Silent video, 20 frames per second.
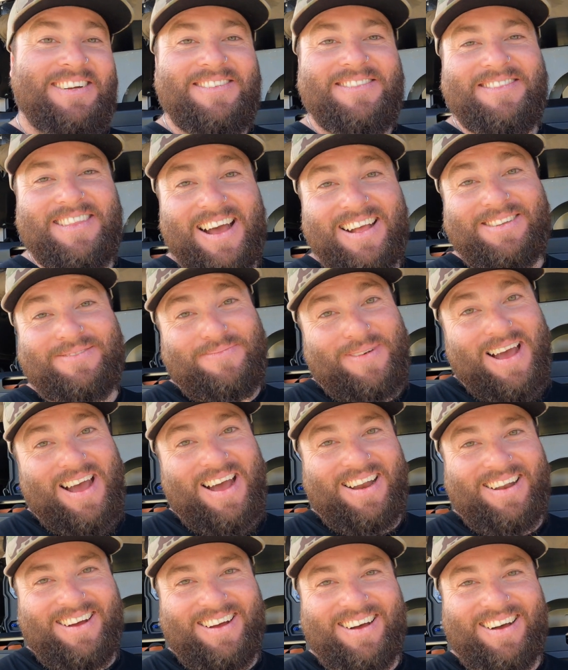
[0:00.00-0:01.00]
That's
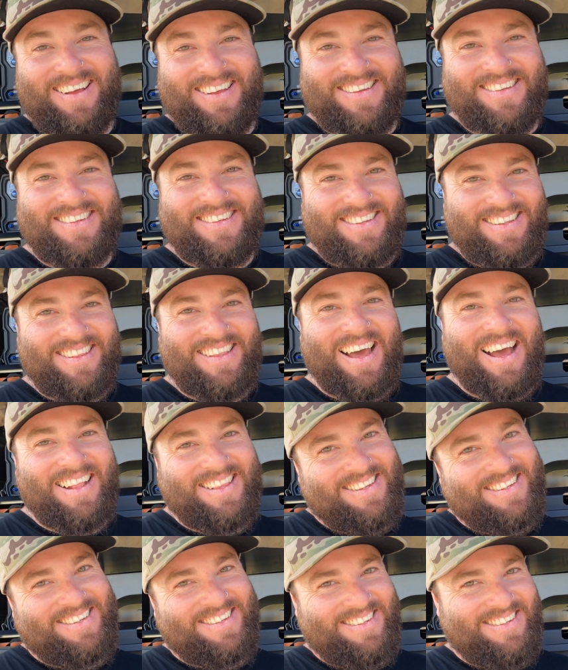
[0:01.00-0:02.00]
badass.
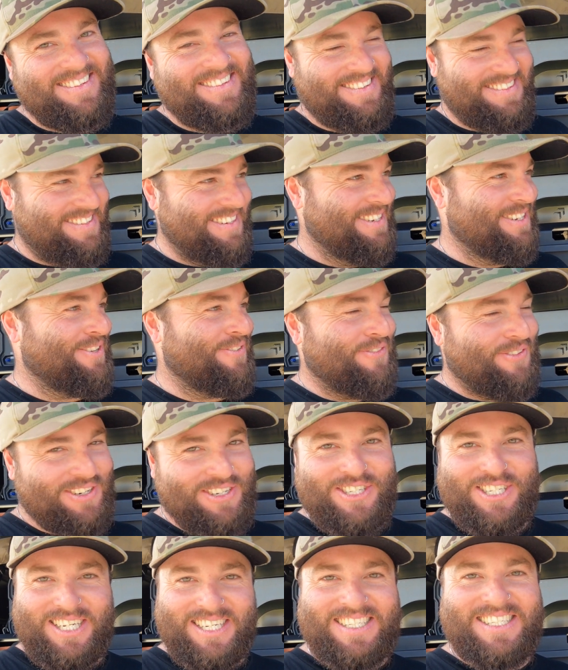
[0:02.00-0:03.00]
That's just for
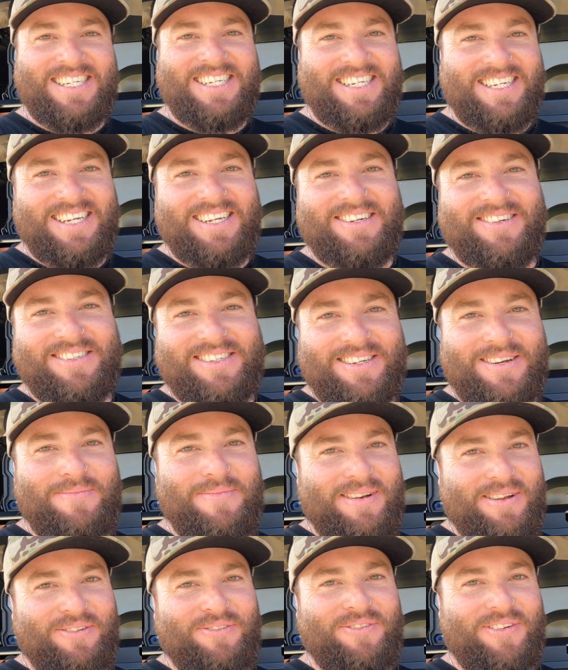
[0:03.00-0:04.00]
shits and giggles and a
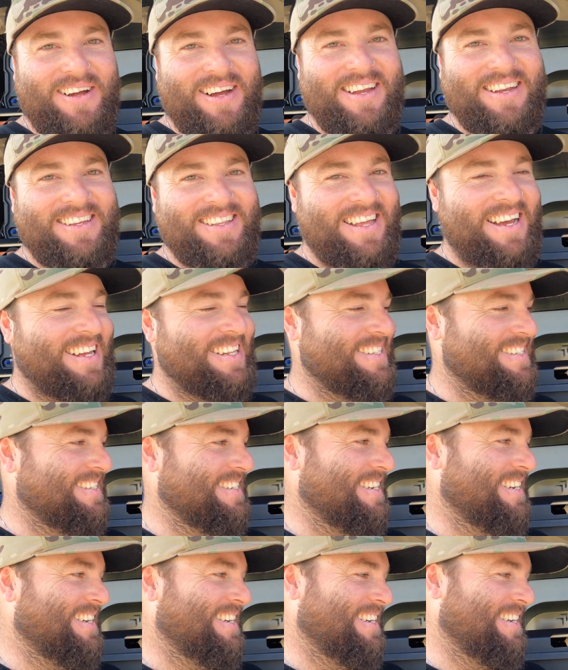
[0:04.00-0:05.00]
bit of fun. That's
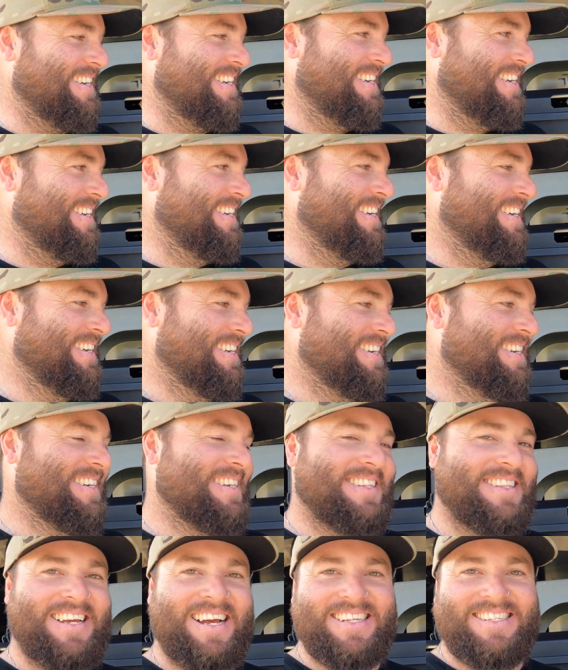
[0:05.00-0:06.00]
a
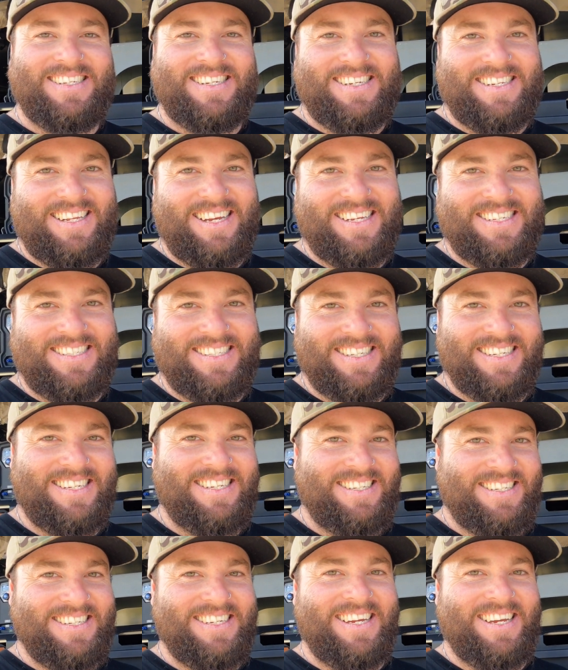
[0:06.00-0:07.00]
classic.
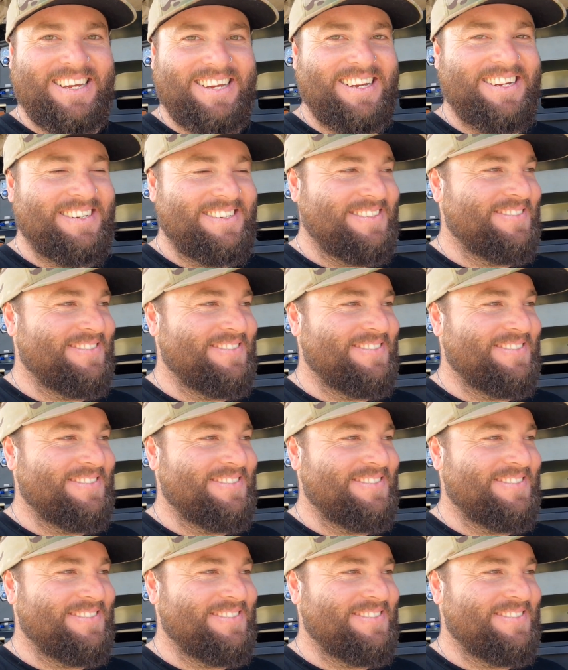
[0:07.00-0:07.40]
Yeah,